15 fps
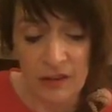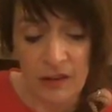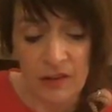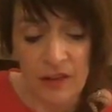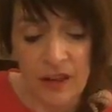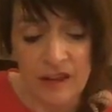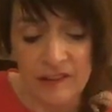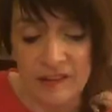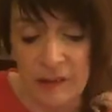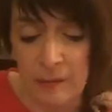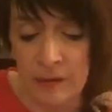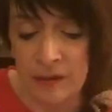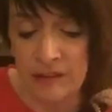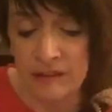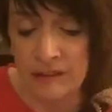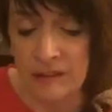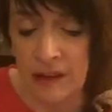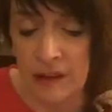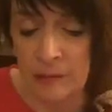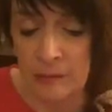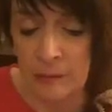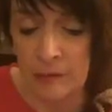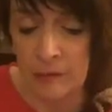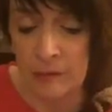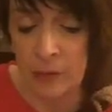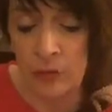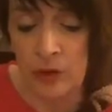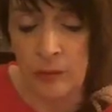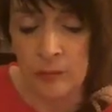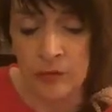Then he summoned his sons, who
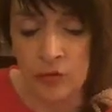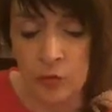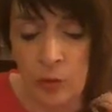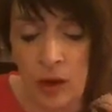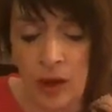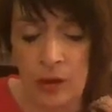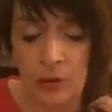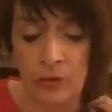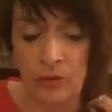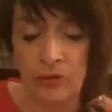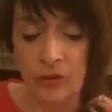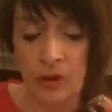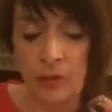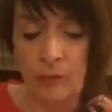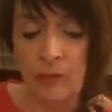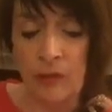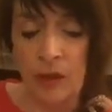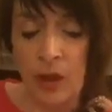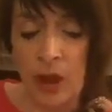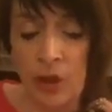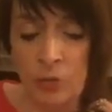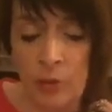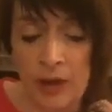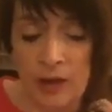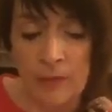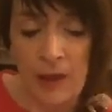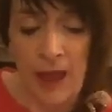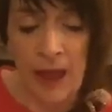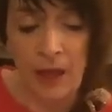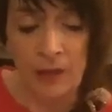numbered 12, and when he
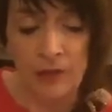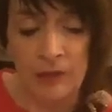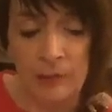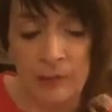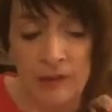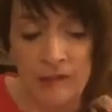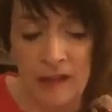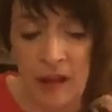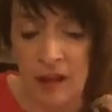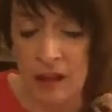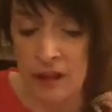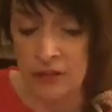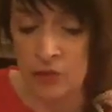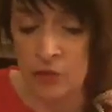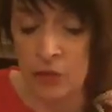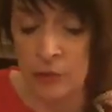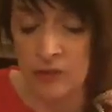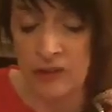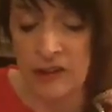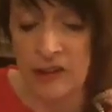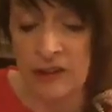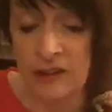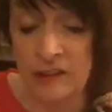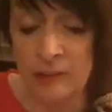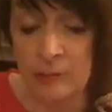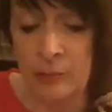beheld them, his eyes dropped tears, and